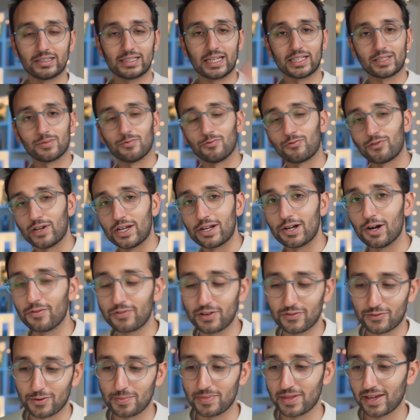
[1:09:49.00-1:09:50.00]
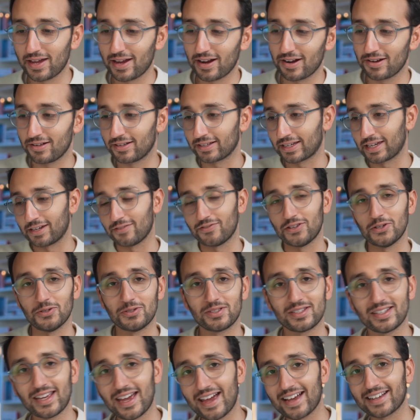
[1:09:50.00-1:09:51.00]
get some free coffee from there, I'll get a few
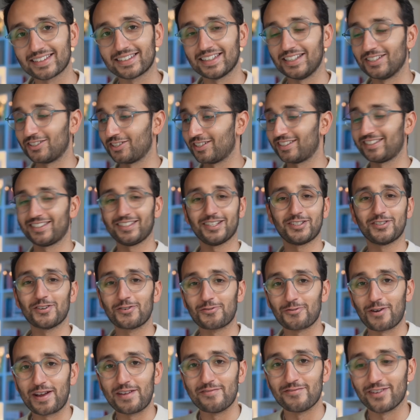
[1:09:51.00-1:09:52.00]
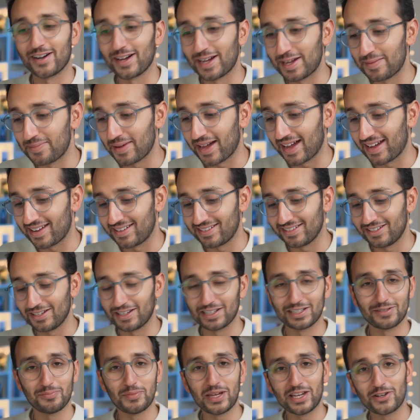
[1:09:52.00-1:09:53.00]
snacks, and it's just such a great vibe and you
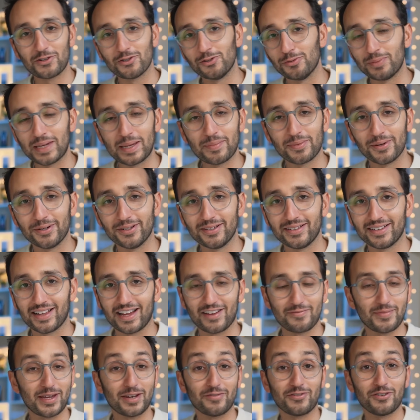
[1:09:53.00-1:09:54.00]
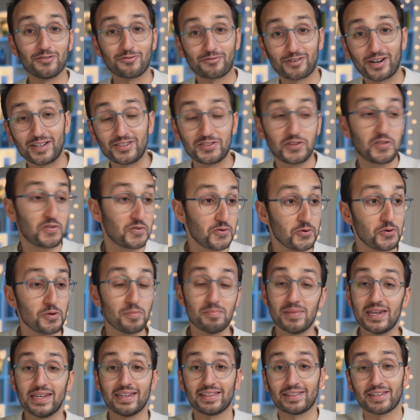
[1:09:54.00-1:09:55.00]
get to meet cool people. I've made a few friends through
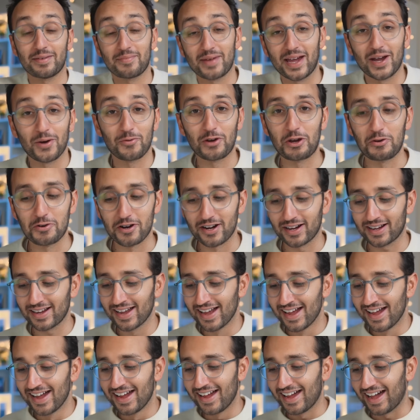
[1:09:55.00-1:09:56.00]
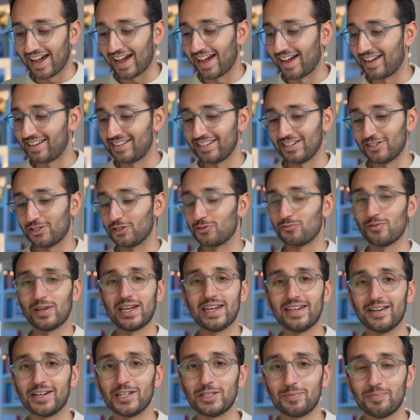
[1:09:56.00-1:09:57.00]
meeting them at WeWork and it's just really
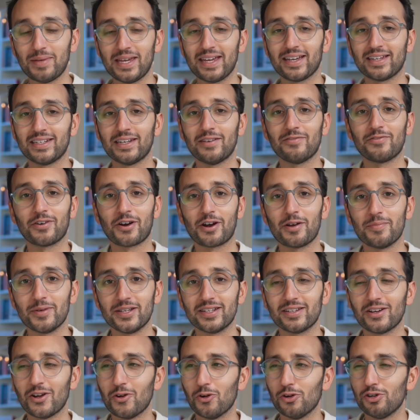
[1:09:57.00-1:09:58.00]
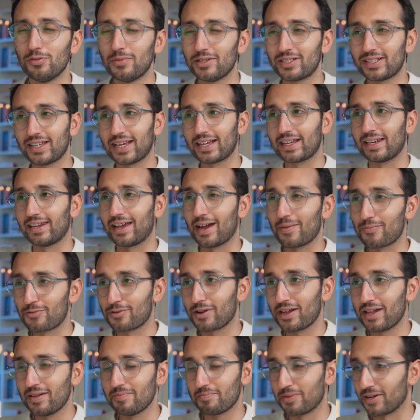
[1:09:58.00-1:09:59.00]
nice being in an environment, almost like a
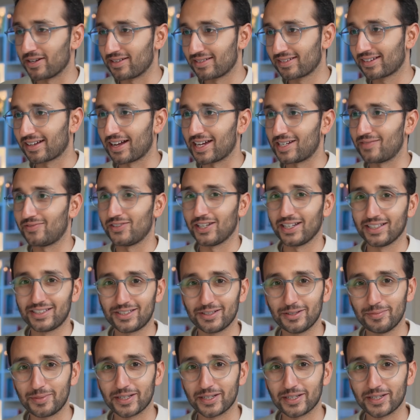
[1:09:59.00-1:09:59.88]
library, but kind of nicer